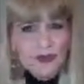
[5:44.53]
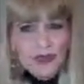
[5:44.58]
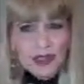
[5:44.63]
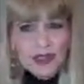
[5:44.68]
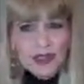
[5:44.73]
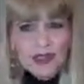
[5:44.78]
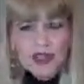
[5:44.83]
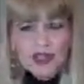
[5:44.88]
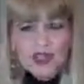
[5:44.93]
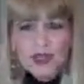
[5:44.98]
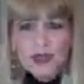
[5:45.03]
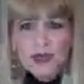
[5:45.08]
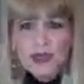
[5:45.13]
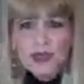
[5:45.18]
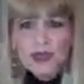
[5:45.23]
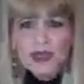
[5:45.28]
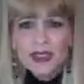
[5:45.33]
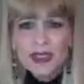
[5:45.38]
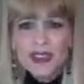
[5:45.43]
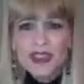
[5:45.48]
the shampoo
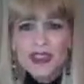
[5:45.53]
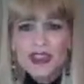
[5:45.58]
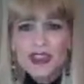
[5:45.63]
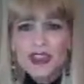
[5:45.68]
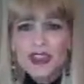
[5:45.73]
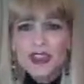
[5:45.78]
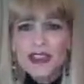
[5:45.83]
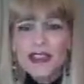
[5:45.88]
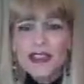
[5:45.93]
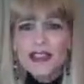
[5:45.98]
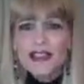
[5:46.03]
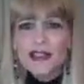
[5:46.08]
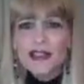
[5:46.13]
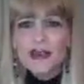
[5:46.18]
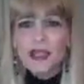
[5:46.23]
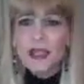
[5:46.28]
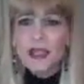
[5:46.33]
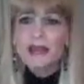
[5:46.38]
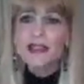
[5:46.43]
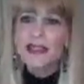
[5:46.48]
and conditioner,
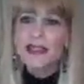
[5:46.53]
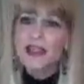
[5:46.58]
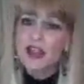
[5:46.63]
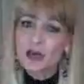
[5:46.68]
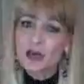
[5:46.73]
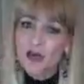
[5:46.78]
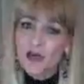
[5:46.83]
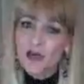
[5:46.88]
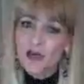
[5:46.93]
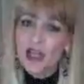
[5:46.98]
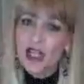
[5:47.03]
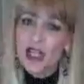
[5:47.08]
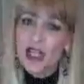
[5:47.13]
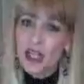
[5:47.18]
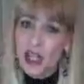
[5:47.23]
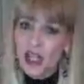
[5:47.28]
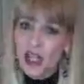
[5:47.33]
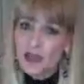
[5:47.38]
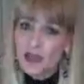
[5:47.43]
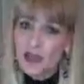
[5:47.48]
sometimes, and I know we've had a
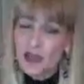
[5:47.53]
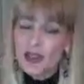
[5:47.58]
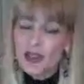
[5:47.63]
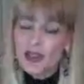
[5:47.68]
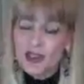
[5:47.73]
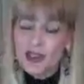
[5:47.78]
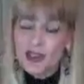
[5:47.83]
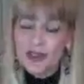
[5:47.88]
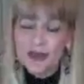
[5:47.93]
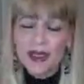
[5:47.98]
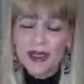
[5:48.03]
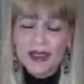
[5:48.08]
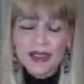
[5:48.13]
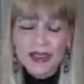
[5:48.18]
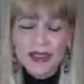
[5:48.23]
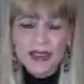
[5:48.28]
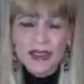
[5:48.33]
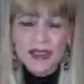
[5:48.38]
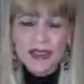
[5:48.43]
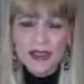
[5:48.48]
lot of questions about
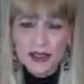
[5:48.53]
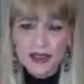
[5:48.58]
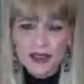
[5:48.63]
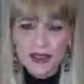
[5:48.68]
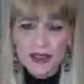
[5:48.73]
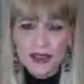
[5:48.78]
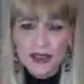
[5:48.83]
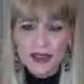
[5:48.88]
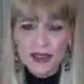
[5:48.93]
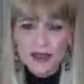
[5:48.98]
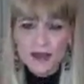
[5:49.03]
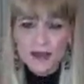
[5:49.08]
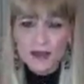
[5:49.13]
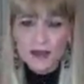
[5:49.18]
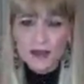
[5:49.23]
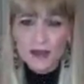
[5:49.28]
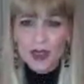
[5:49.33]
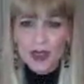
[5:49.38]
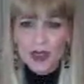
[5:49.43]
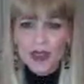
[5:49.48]
this on
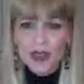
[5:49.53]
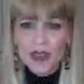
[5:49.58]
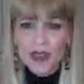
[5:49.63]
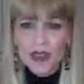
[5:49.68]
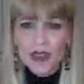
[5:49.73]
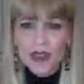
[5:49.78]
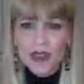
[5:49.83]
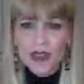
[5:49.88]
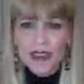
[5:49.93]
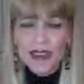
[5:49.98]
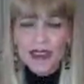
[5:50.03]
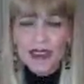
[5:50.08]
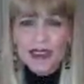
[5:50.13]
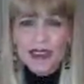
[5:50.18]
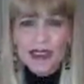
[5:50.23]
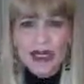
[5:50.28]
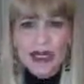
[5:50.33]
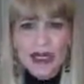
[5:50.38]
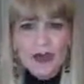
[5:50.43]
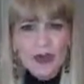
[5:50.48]
Product Central, is that
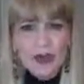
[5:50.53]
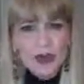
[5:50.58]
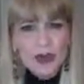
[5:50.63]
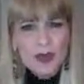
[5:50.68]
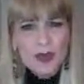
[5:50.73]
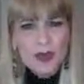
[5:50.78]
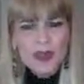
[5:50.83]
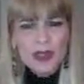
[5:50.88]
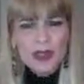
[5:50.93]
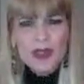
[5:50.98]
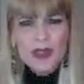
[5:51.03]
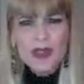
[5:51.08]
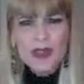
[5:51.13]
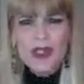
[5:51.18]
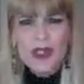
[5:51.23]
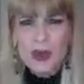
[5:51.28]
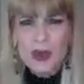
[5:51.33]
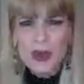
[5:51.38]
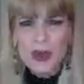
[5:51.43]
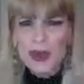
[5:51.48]
people will use it
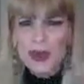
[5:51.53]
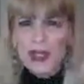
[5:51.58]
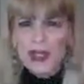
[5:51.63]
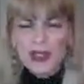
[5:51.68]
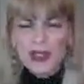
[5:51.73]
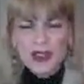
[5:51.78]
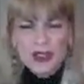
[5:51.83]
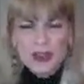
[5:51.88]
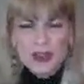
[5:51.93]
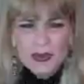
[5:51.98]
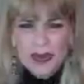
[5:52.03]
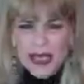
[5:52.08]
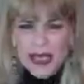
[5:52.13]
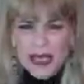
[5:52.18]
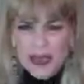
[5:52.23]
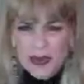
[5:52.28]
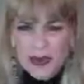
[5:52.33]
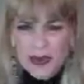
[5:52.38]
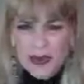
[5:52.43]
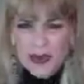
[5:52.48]
and go, ooh, my
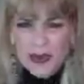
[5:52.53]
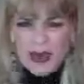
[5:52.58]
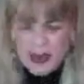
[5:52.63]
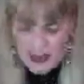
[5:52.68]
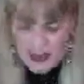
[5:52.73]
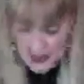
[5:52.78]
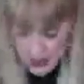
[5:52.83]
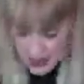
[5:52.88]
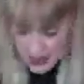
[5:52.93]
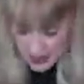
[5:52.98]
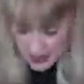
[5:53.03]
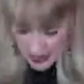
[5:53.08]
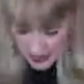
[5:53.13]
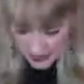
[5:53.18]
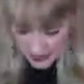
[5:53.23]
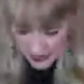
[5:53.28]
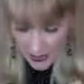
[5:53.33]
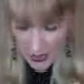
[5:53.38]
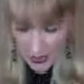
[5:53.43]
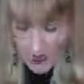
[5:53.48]
hair feels, it doesn't
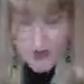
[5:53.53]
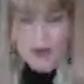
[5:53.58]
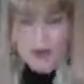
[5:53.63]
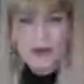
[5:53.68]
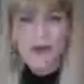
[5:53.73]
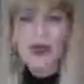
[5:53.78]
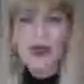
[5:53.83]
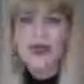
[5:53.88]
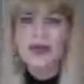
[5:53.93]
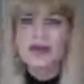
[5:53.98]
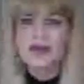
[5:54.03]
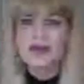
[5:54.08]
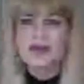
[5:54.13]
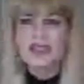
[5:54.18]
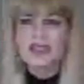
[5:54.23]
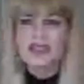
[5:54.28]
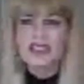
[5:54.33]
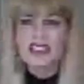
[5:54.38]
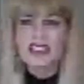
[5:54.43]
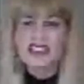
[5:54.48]
feel quite right. It
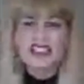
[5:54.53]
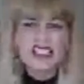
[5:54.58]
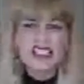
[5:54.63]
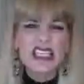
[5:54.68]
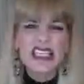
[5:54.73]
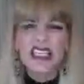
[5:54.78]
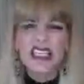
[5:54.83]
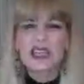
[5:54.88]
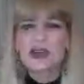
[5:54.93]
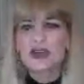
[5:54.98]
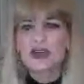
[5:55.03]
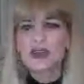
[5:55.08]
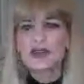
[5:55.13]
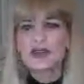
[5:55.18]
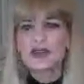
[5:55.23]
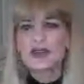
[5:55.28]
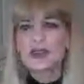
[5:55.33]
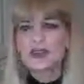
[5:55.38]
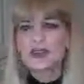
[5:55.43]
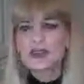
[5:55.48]
feels sticky, or it
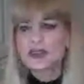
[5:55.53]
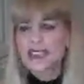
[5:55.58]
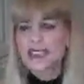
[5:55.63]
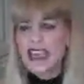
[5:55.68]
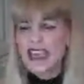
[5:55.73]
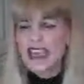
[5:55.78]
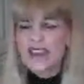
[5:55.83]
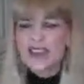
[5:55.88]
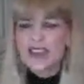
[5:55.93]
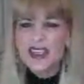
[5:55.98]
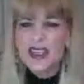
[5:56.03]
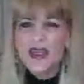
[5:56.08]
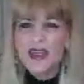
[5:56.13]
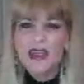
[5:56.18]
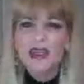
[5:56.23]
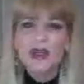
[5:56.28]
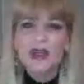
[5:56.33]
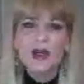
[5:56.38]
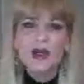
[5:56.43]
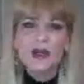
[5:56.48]
feels heavy,
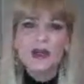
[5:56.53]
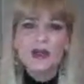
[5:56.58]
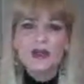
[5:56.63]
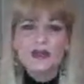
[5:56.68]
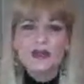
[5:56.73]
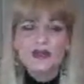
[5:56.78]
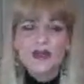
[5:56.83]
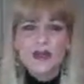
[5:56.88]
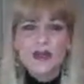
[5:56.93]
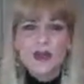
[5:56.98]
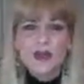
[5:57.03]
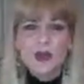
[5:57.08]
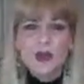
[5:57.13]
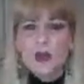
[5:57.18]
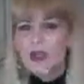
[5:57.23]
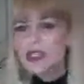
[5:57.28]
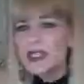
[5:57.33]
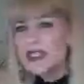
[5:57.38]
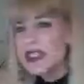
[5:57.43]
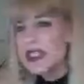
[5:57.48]
or it feels
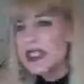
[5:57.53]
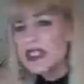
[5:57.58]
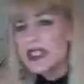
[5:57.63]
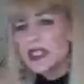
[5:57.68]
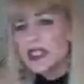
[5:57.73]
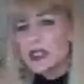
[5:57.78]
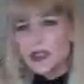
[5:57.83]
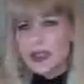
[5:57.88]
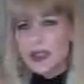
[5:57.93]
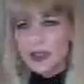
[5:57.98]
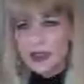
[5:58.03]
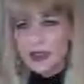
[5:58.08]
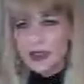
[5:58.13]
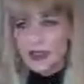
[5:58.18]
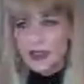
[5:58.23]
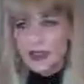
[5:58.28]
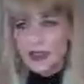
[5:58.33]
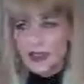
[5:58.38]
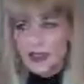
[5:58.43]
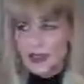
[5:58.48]
oily, or it
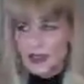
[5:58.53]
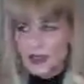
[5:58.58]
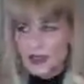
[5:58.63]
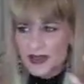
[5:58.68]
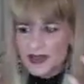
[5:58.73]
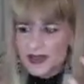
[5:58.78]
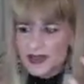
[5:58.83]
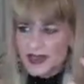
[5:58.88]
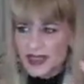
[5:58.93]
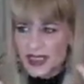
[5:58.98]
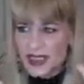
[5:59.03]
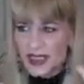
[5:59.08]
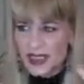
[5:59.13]
feels